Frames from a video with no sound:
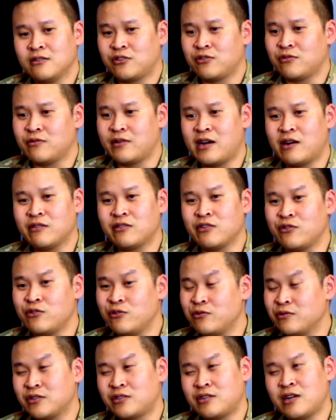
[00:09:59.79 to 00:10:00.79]
to now the
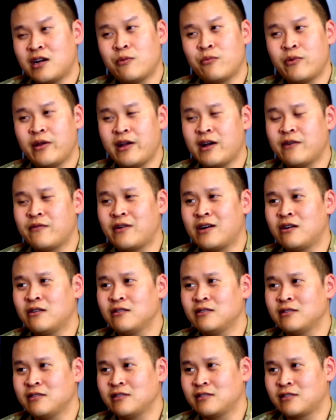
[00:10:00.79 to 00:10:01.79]
newest job we have
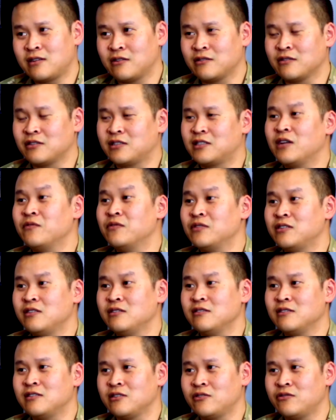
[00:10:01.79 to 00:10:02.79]
out, and it's called the
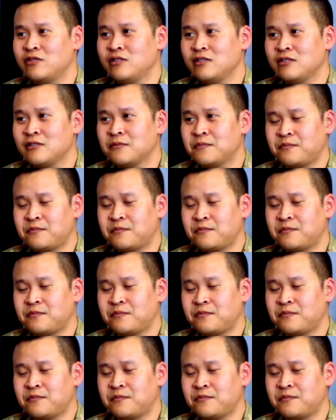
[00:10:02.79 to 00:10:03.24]
17 series,